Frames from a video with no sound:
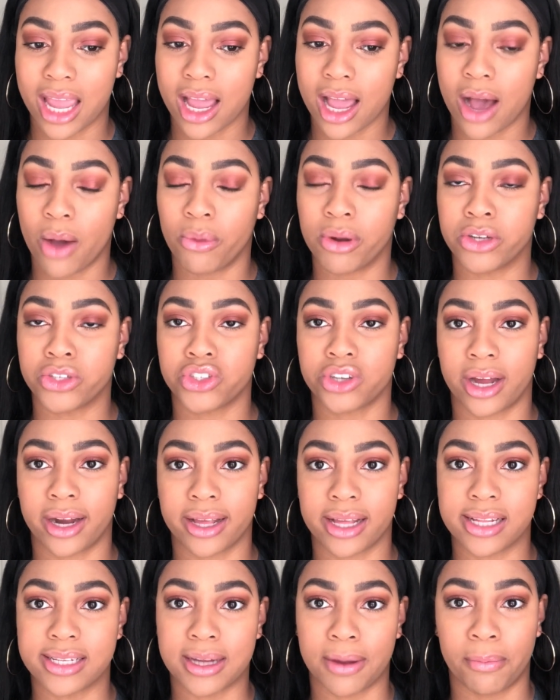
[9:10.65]
I want to try to get
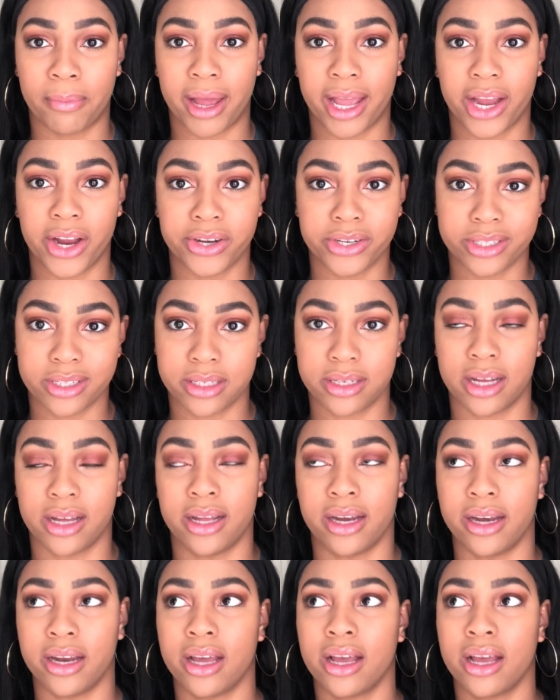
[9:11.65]
some of my errands done